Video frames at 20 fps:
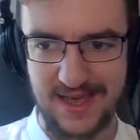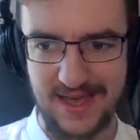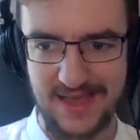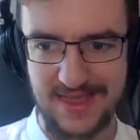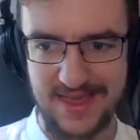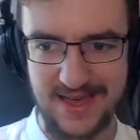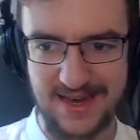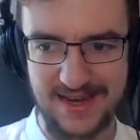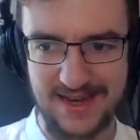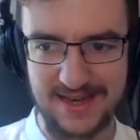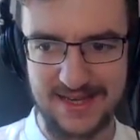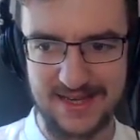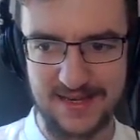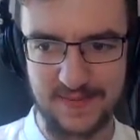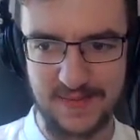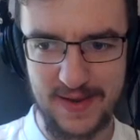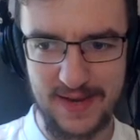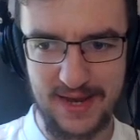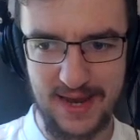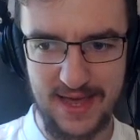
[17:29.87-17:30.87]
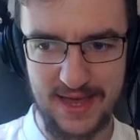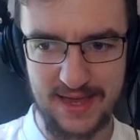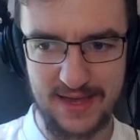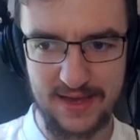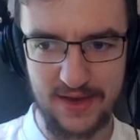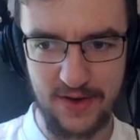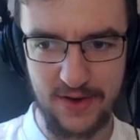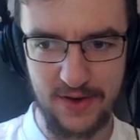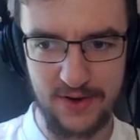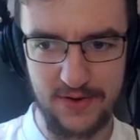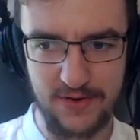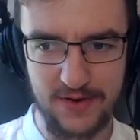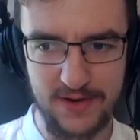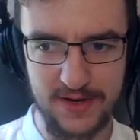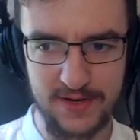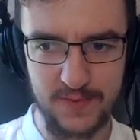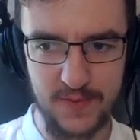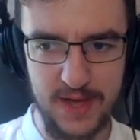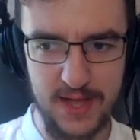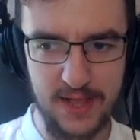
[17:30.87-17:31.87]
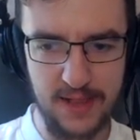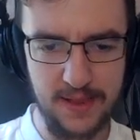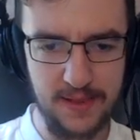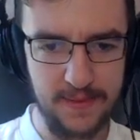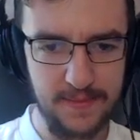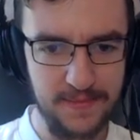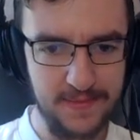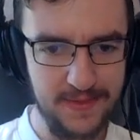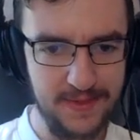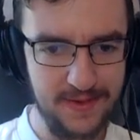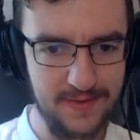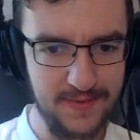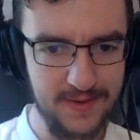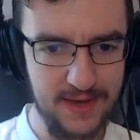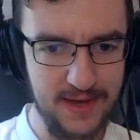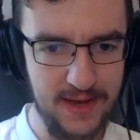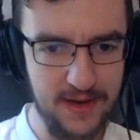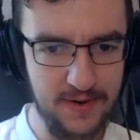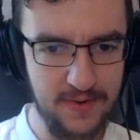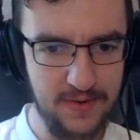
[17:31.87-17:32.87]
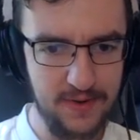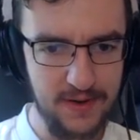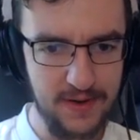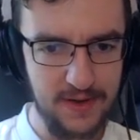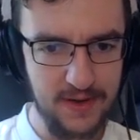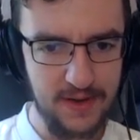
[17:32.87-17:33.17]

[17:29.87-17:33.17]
And that needs to be like 100 as well. There we go.